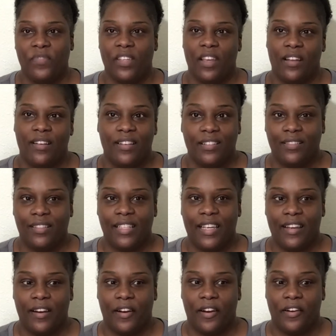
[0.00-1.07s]
Initially,
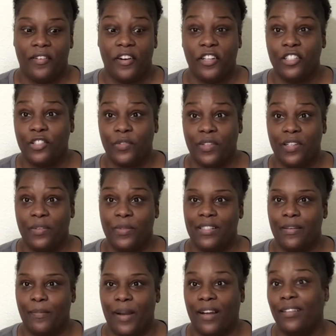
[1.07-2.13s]
her nursery was
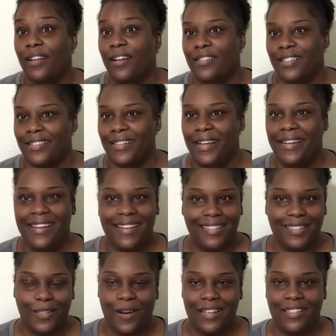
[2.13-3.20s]
in my closet.
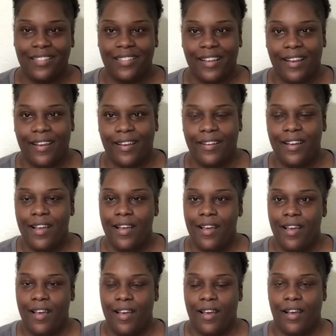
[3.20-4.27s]
So I just had
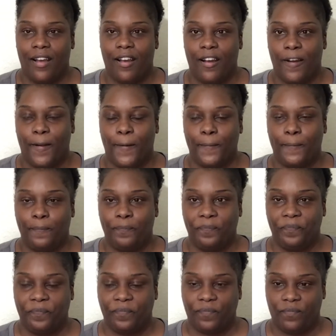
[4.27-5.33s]
um,
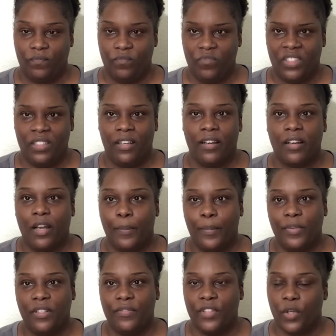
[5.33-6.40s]
a
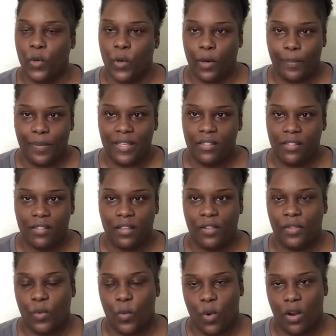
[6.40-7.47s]
couple of decor pieces on
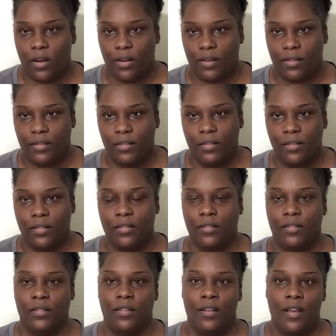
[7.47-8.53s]
the wall
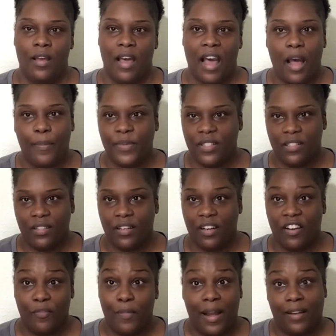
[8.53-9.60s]
opposite
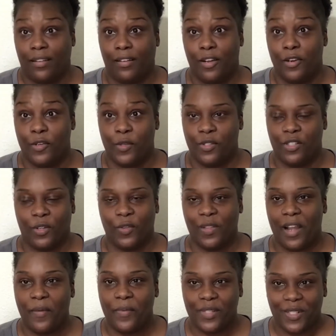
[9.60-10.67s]
of my clothes. So
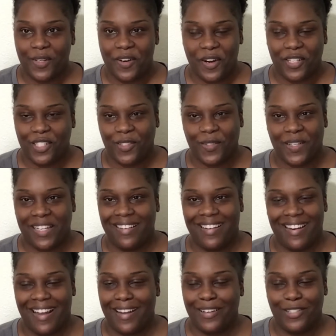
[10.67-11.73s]
that was her nursery,
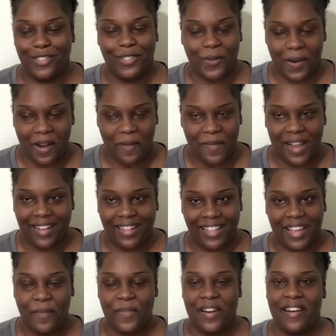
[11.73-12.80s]
and I enjoyed it back
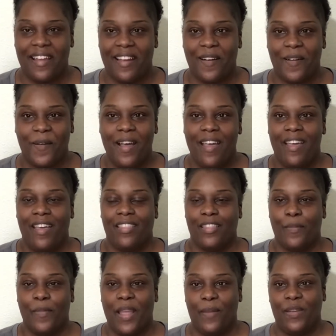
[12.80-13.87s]
then, but now the
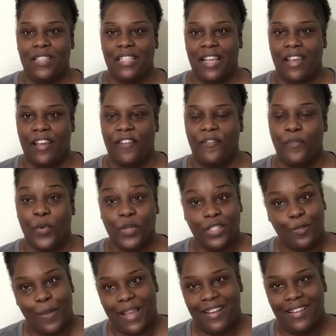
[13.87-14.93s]
babies have more
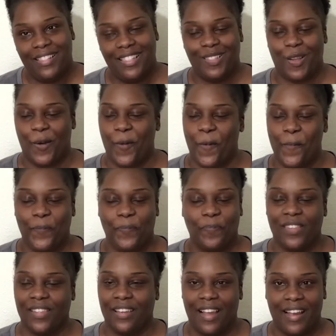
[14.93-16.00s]
space, so
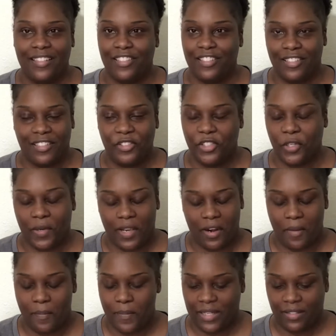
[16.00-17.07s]
I just enjoy it
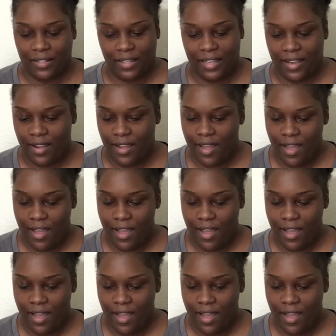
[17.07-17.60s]
immensely.